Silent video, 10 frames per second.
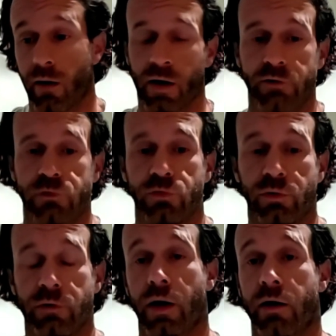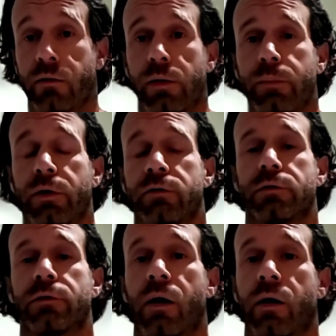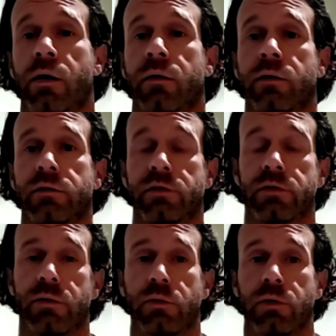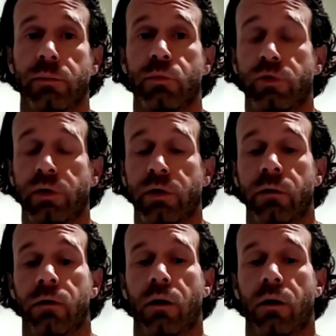I've had to evacuate because the fire is continually moving